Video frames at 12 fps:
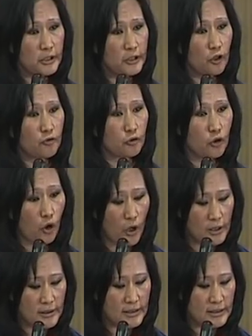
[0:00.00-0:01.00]
of
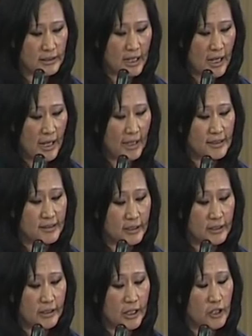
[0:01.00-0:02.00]
loyalty and
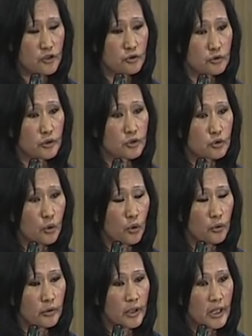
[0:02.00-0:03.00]
dedication to the
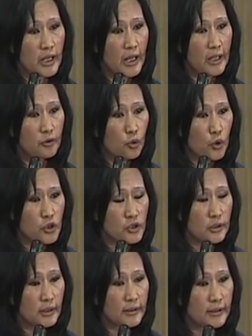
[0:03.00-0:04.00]
throne and
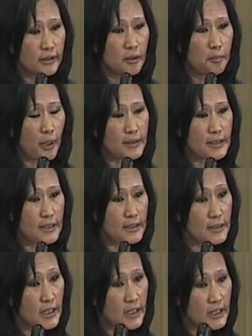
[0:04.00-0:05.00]
question another
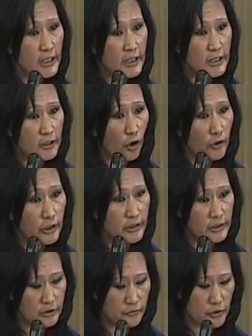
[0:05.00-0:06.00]
party's or
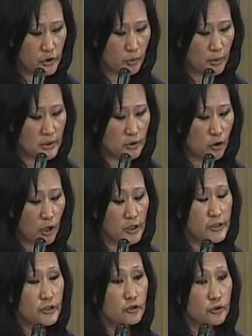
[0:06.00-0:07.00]
individual's
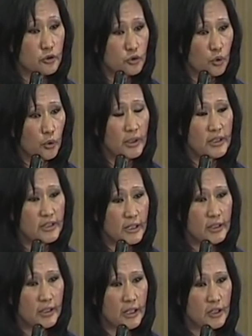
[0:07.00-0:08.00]
loyalty to the throne and
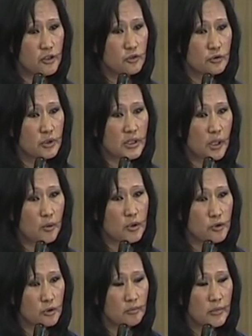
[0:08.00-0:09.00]
dedication to the
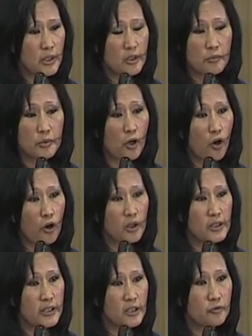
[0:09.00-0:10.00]
Tawasum. We are all
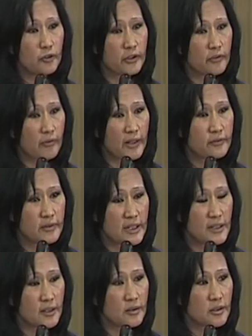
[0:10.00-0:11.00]
here for the right
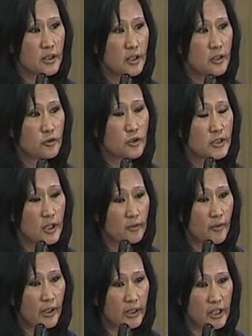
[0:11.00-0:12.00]
reasons, to serve
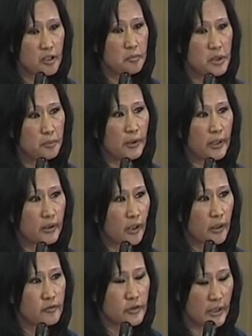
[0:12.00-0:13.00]
our king, people, and
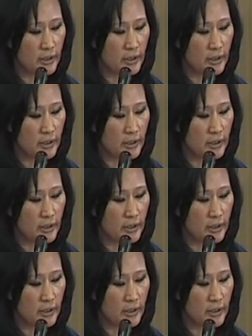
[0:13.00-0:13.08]
country.